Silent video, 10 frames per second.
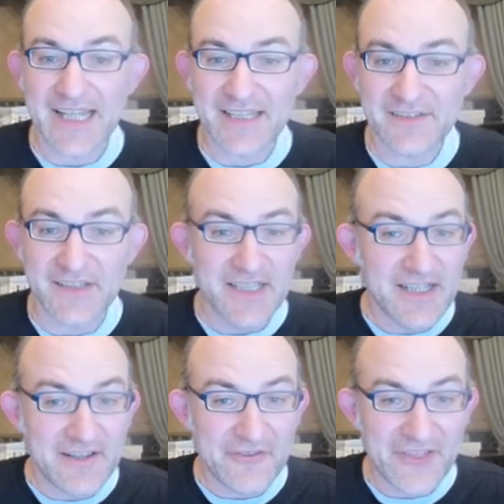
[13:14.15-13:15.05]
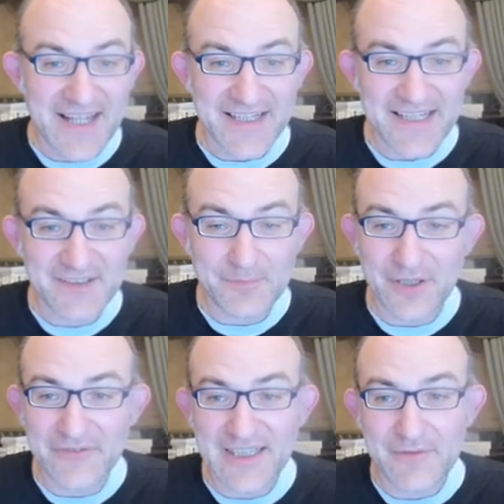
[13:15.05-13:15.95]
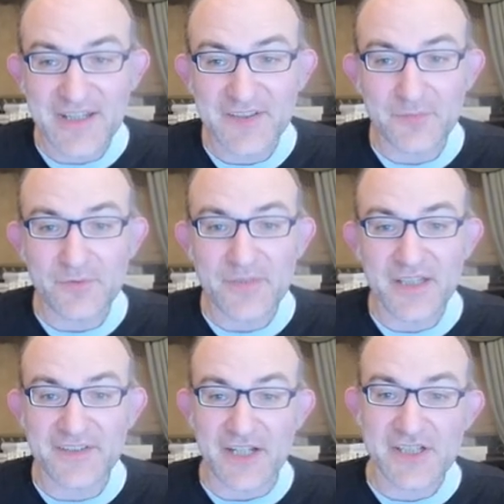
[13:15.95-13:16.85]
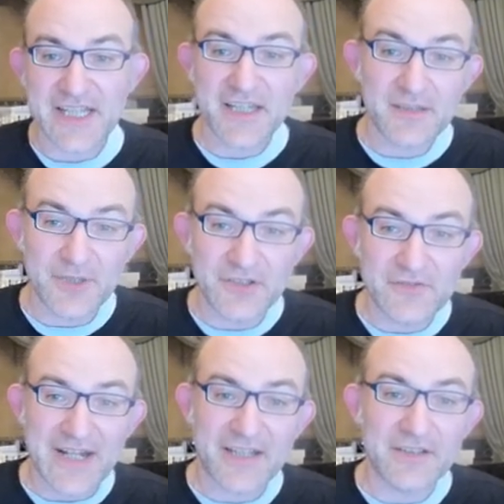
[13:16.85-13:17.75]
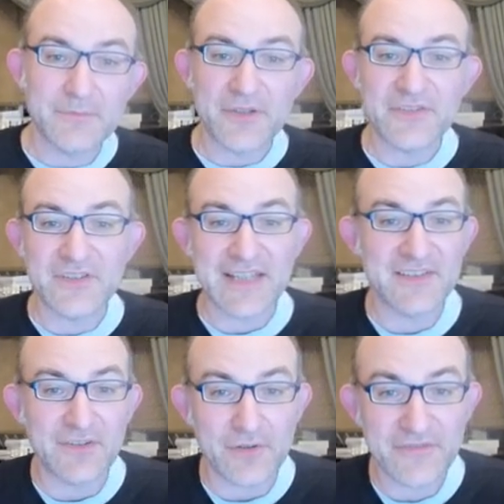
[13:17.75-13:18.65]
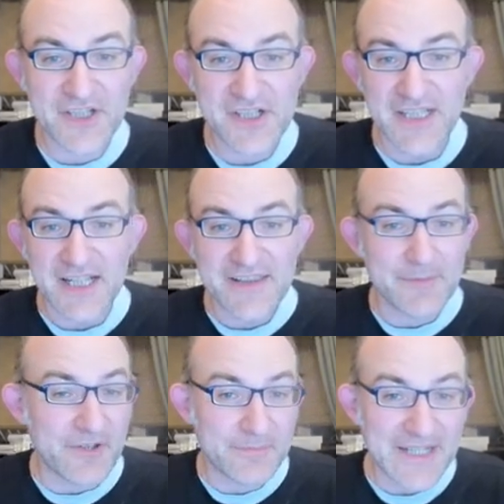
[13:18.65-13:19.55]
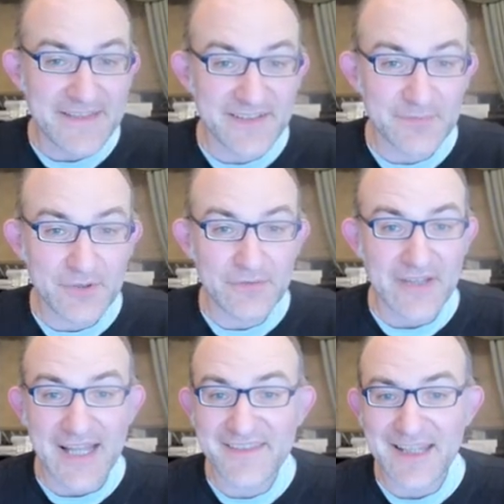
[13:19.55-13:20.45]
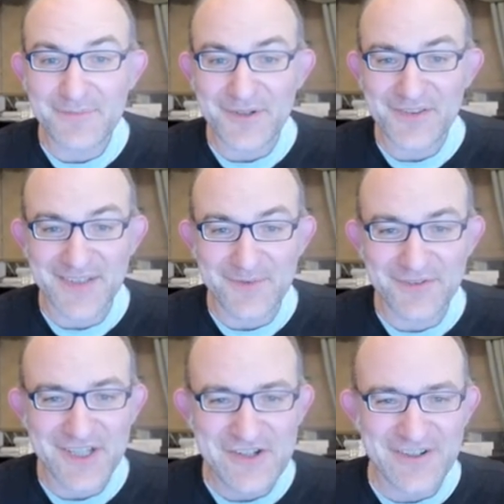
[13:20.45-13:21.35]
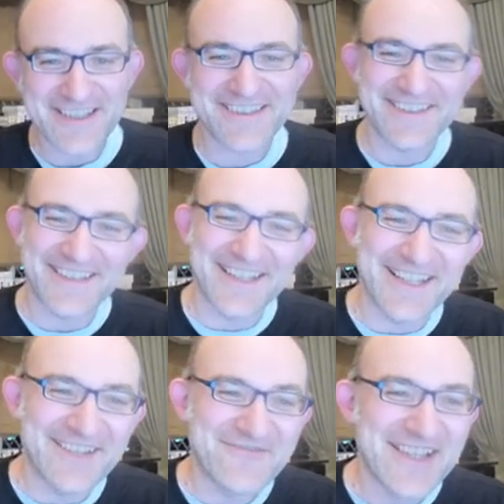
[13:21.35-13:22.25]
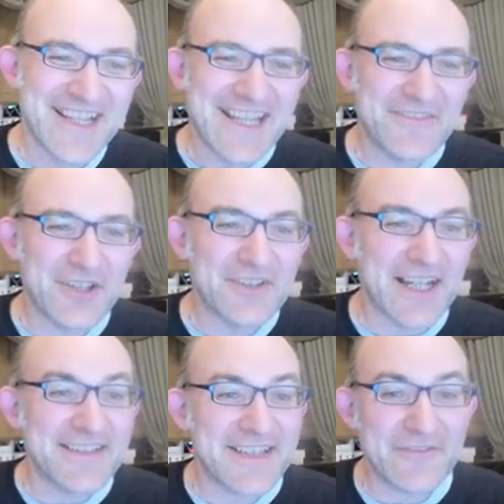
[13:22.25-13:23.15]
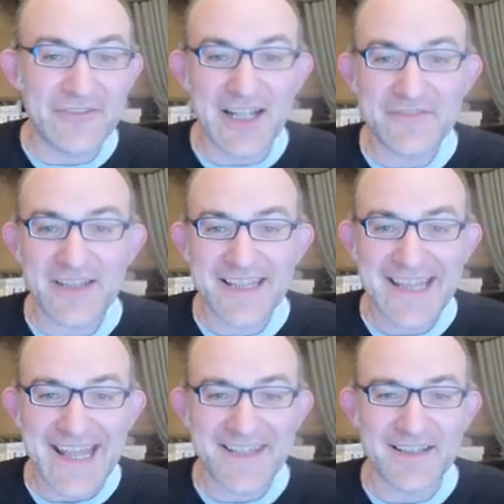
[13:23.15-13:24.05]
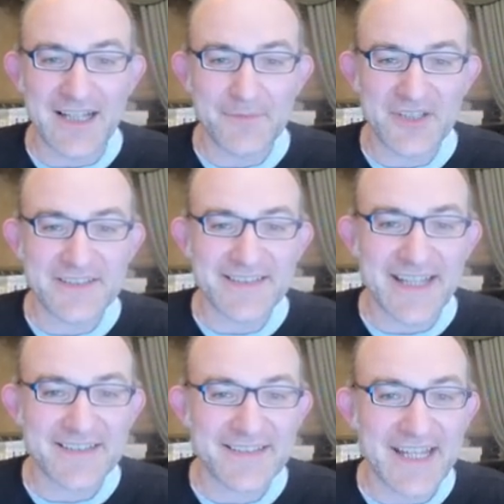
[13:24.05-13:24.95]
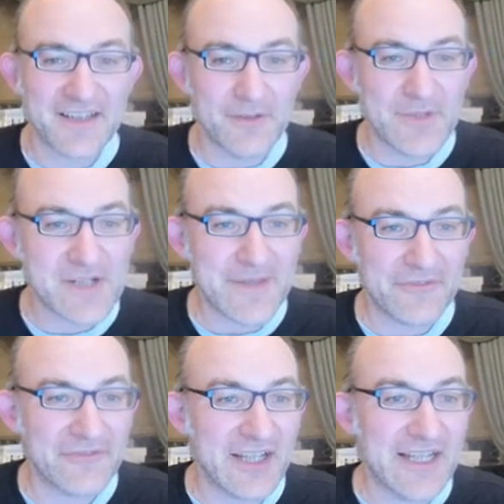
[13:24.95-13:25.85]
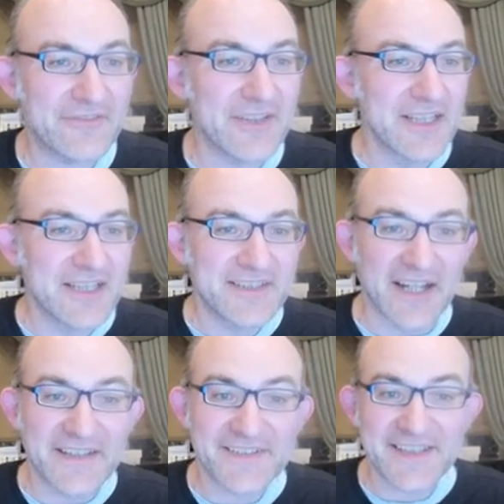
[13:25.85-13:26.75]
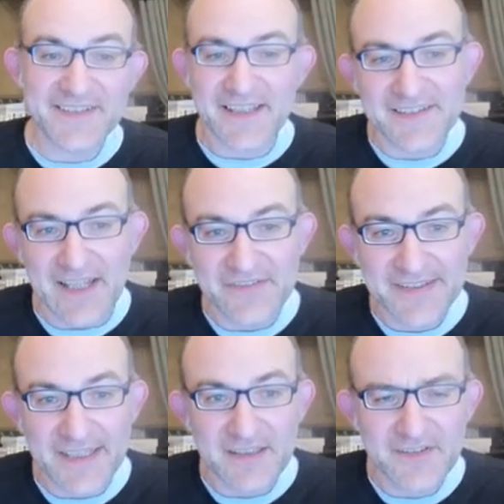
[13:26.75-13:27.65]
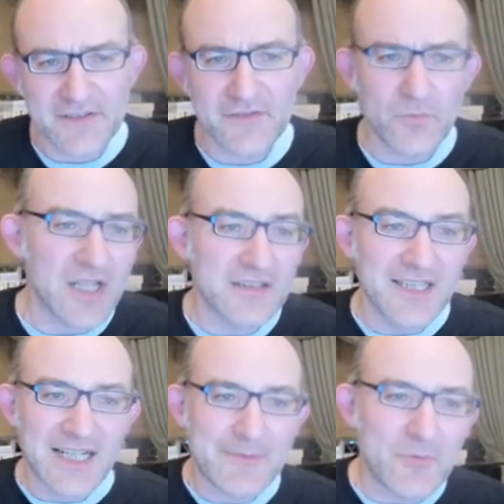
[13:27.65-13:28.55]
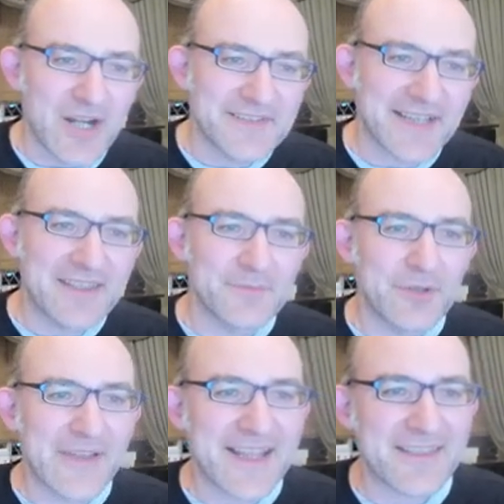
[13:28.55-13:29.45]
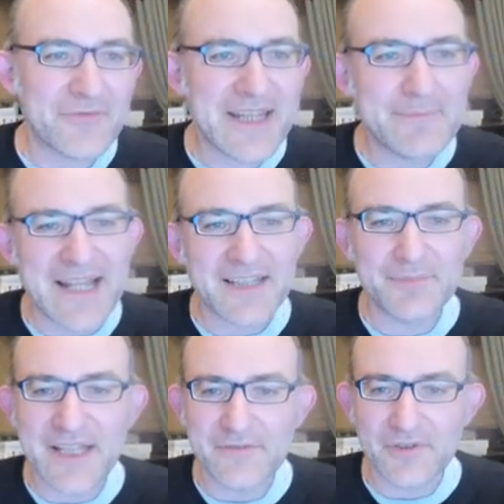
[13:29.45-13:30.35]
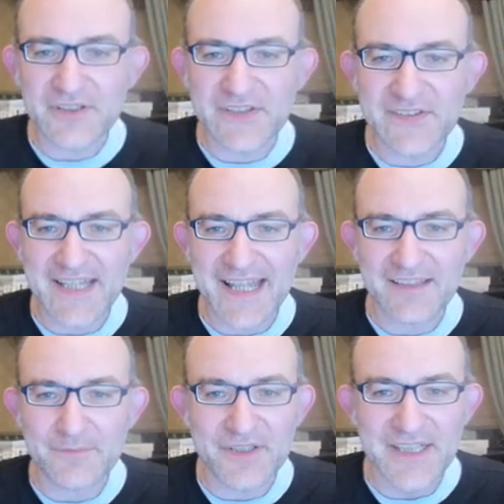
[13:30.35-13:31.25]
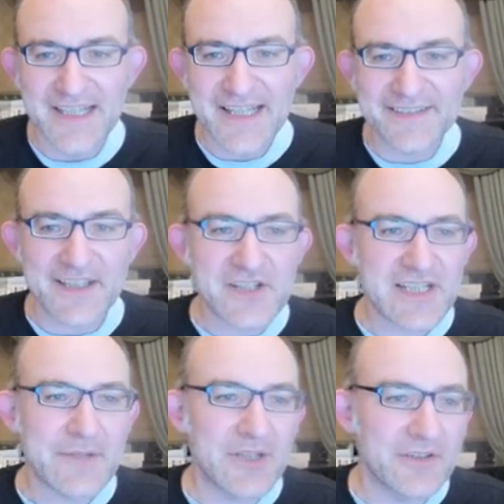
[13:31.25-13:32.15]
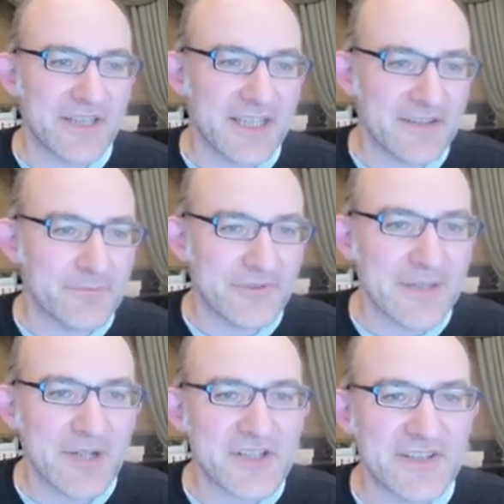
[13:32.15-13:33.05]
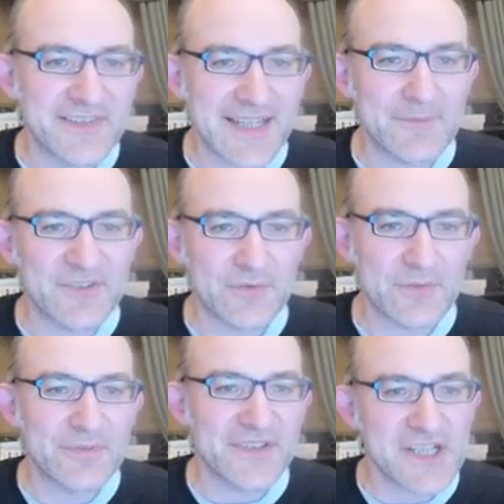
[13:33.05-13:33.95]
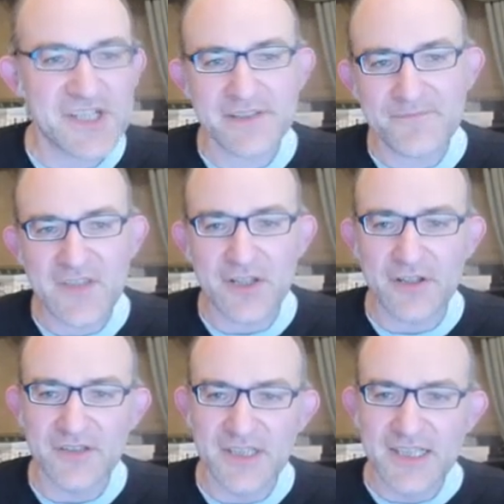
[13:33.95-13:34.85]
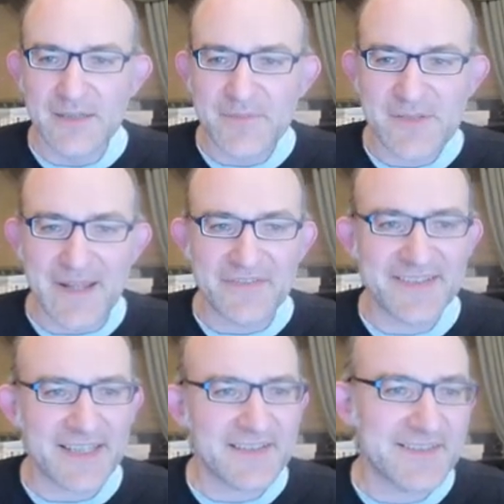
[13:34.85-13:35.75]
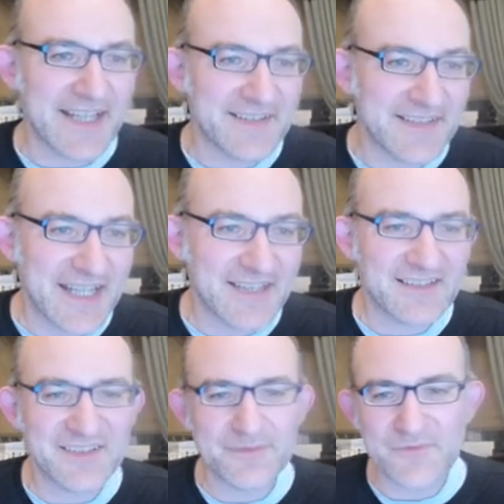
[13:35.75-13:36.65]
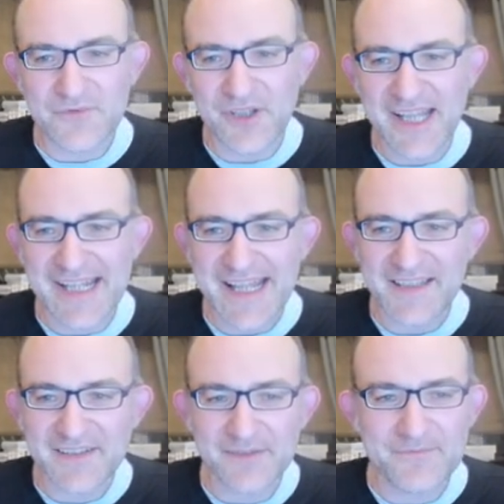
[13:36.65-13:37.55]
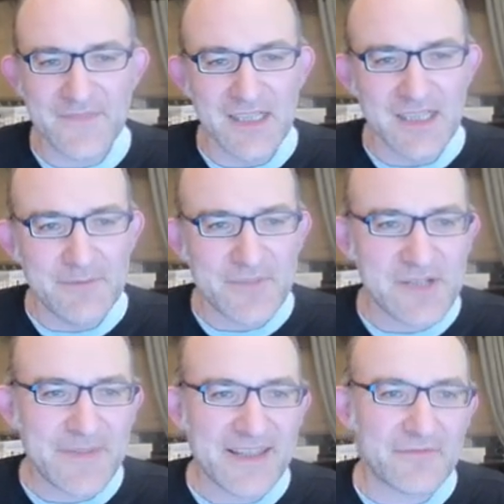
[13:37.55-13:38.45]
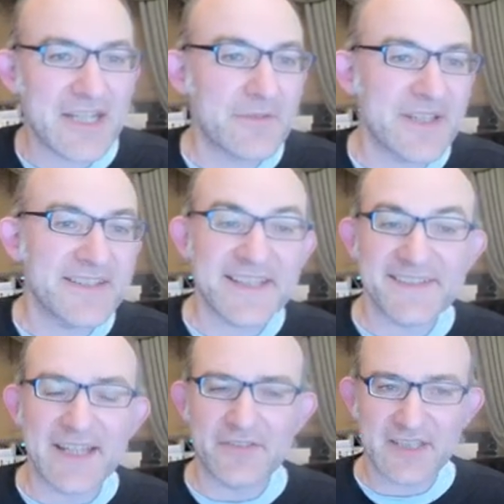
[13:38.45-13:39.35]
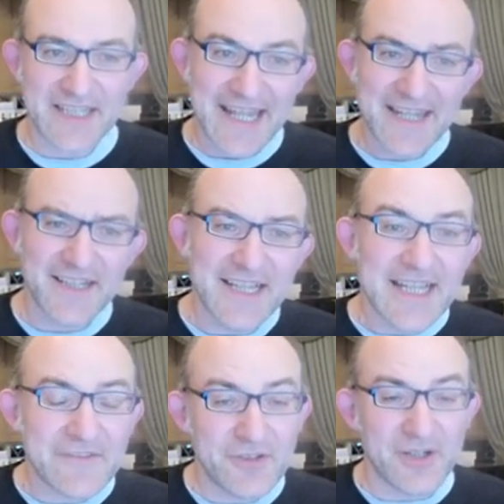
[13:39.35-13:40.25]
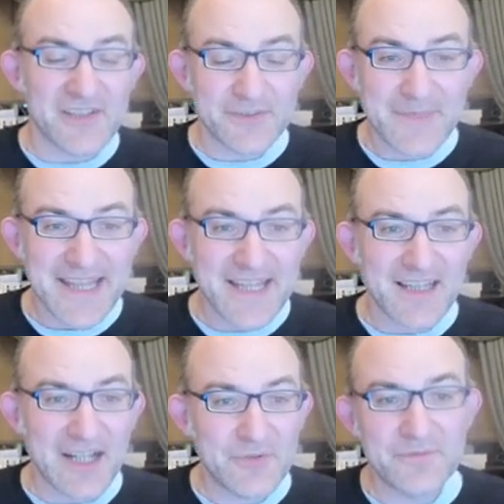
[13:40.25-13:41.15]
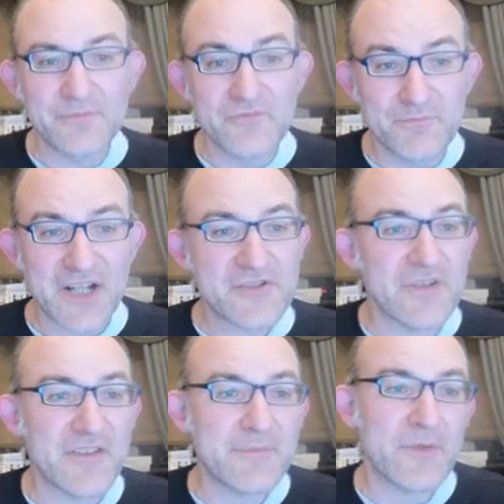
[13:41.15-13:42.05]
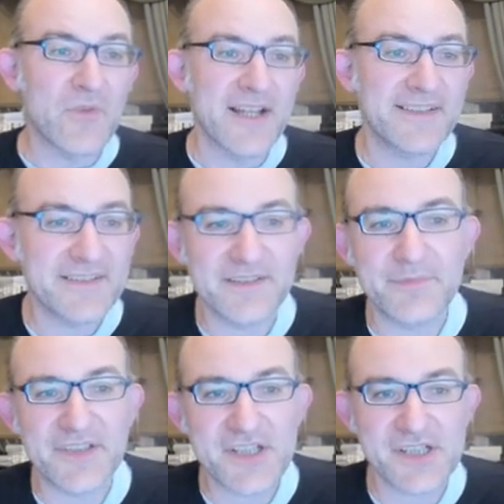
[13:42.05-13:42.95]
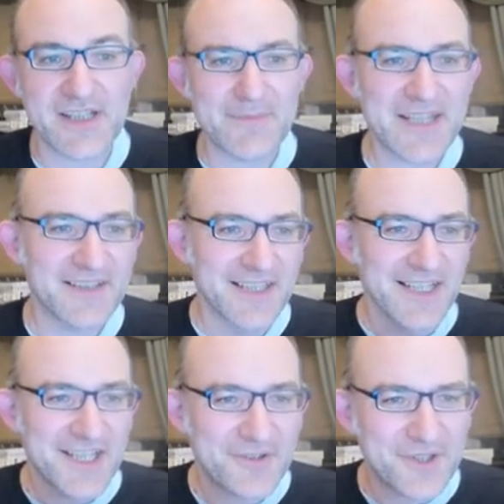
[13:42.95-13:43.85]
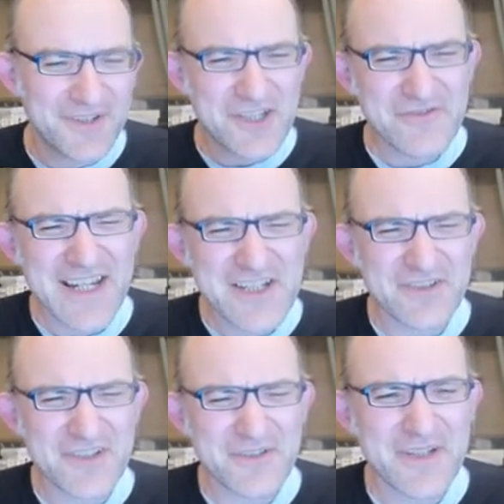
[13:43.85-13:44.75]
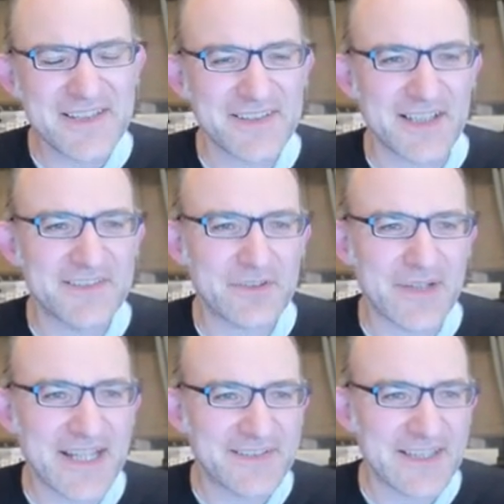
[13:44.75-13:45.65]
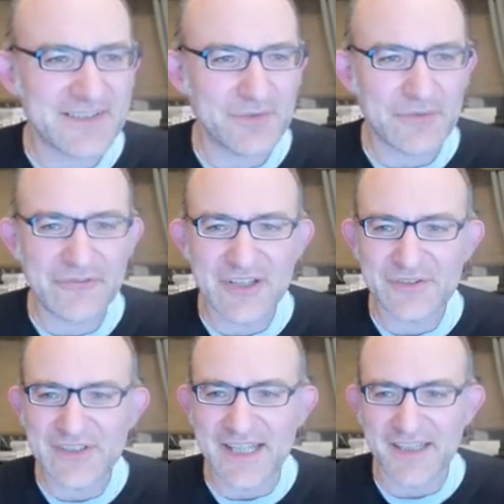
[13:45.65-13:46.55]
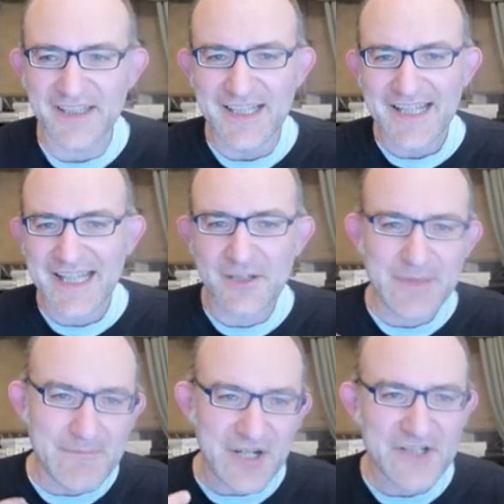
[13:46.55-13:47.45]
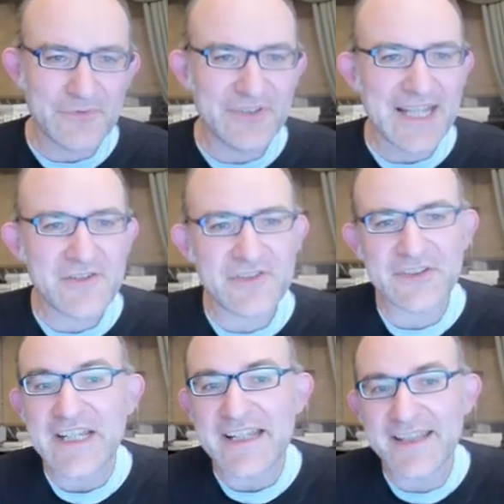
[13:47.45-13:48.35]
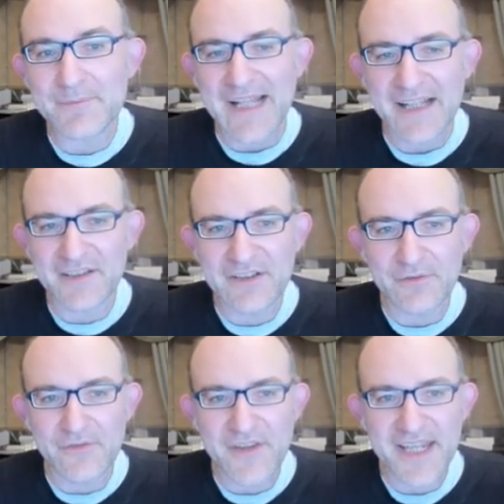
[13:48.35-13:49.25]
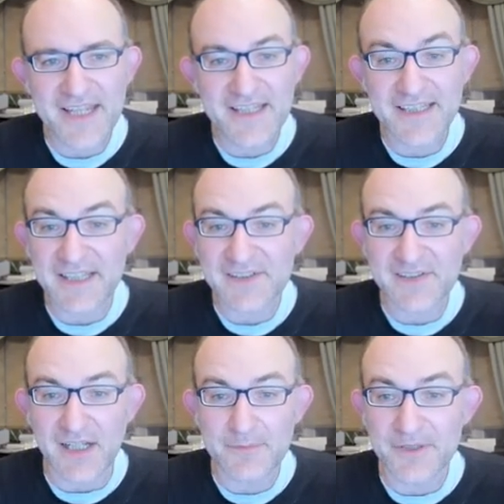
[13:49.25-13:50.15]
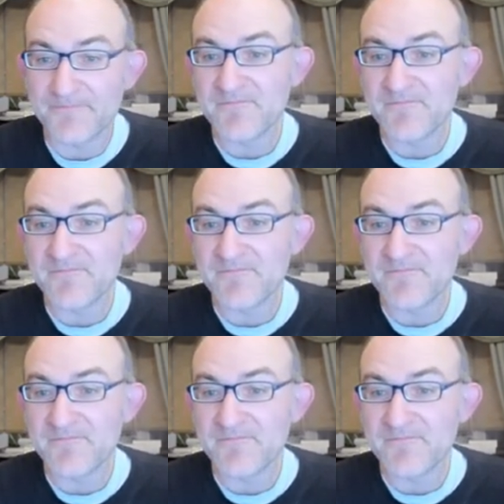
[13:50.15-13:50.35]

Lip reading: And that is perfectly reasonable, because actually Komodo Dragon and Stockfish, they both played this move and they both seem to enjoy it. If you go knight d5, again, I'm going to take, take, go bishop f5, knight c6, f6. And well, I mean, white's gained the move a3, black's played the rook to c8, but essentially we're looking at pretty much the same sort of position. You know, bishop f6, takes, takes, rook a8, bishop e3, queen d7. And again, if you ask me, I would much rather be white in this position. I mean, you're entrenched on the queenside squares, and it sort of feels like it could be much more dangerous than anything black can do on the king's side. But